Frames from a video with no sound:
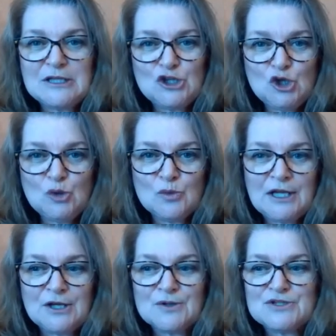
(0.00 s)
in the
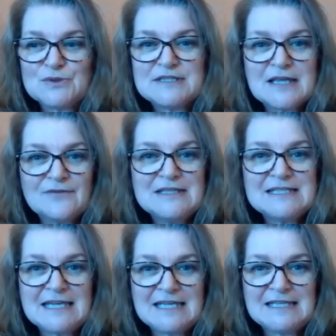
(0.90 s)
numerator. So 7
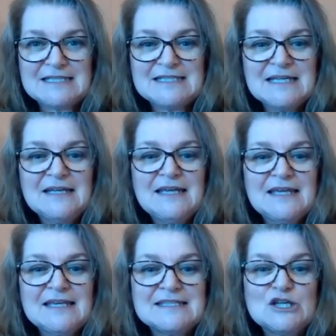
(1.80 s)
days
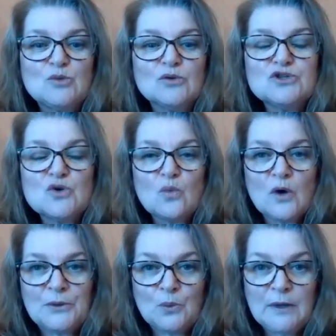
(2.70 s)
is equal to
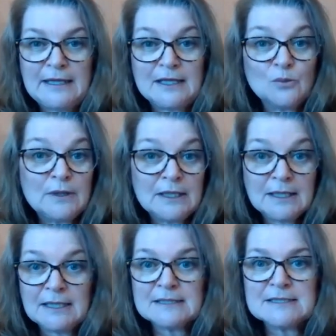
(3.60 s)
1 week, and we can
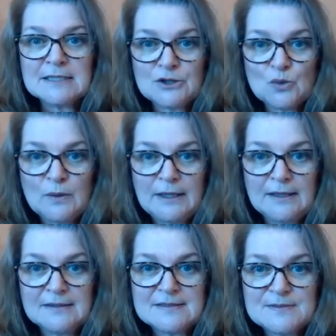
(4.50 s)
cancel out the
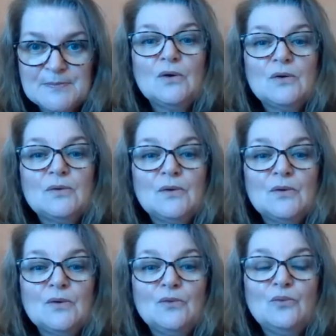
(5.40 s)
weeks.
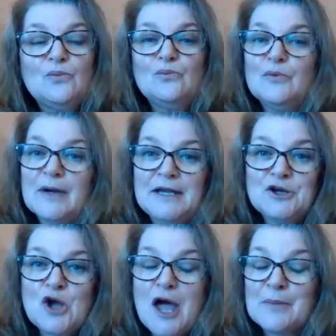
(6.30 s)
We might not
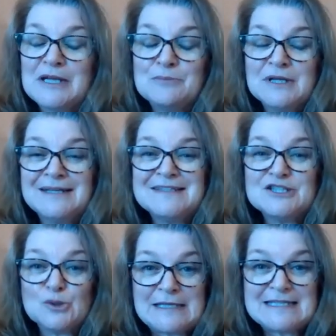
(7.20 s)
know how many minutes
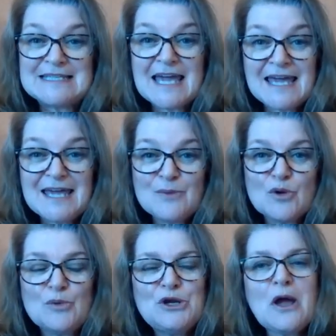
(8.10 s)
are in a day,
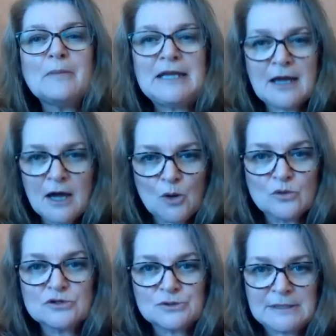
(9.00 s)
but we know how many
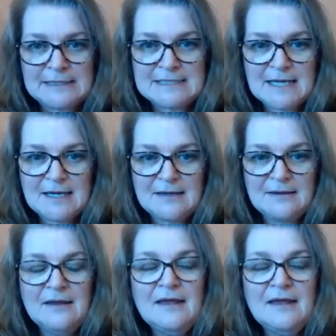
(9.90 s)
hours are in a day.